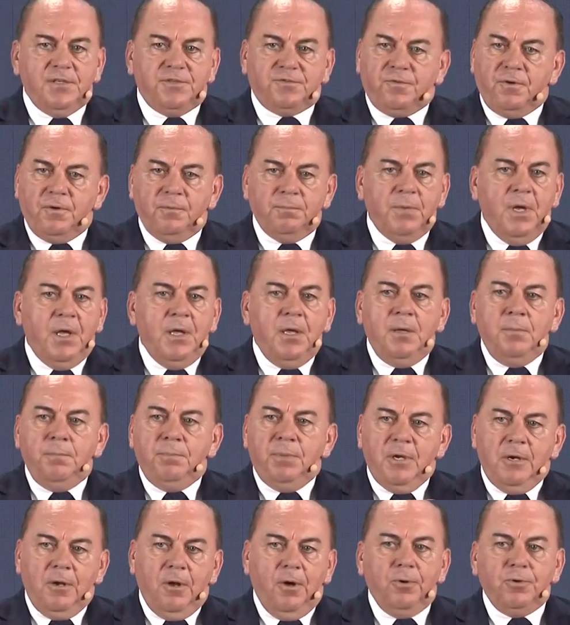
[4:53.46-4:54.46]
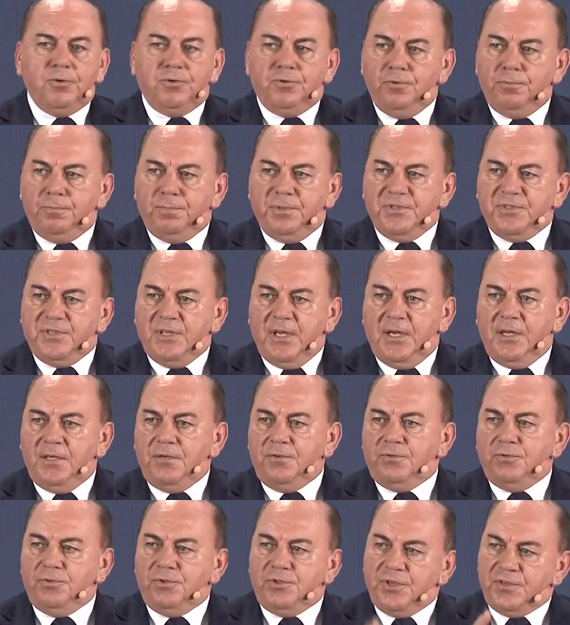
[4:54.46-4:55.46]
from below 2%
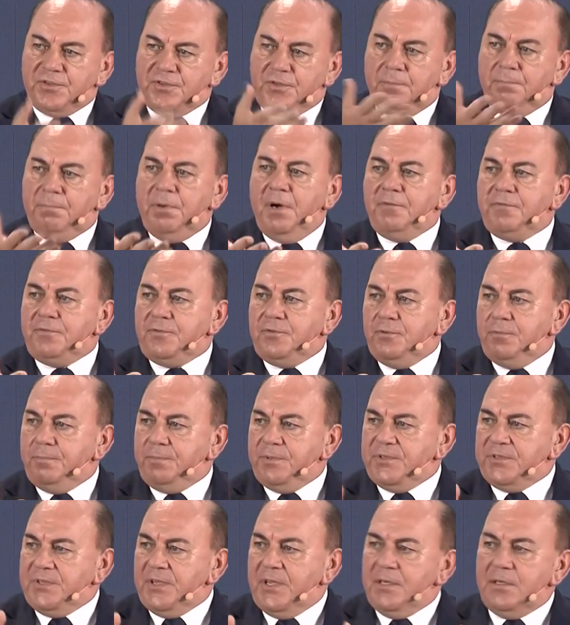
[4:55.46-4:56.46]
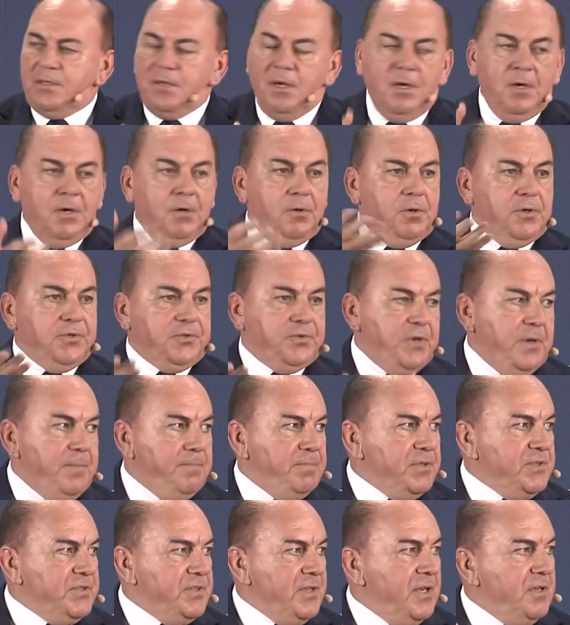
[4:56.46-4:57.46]
to just above 2% or
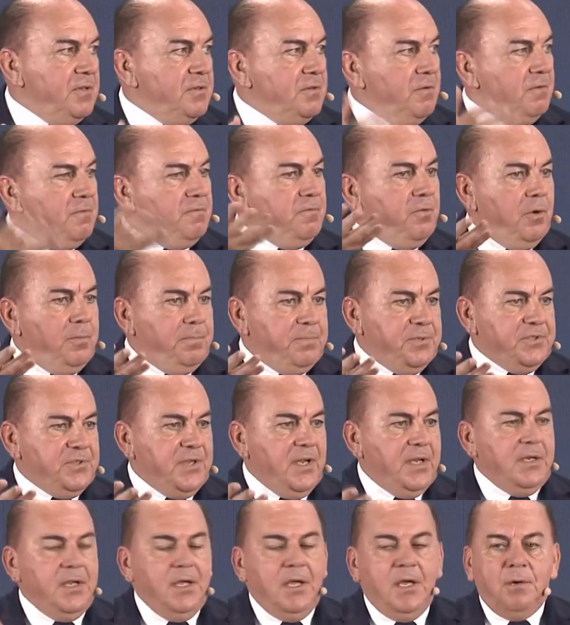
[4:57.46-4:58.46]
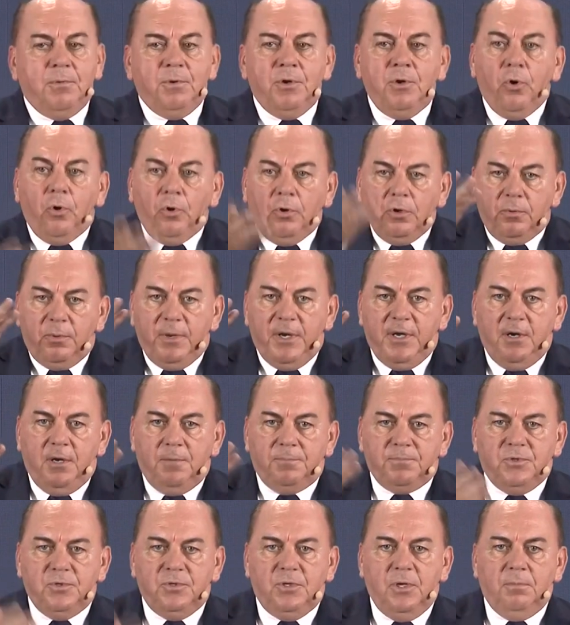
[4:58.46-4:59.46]
3% or 4%, went all the way
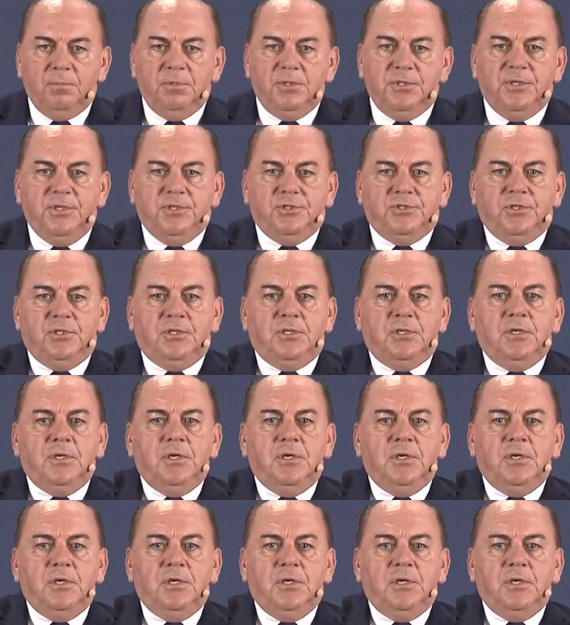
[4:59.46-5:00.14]
up to double digit.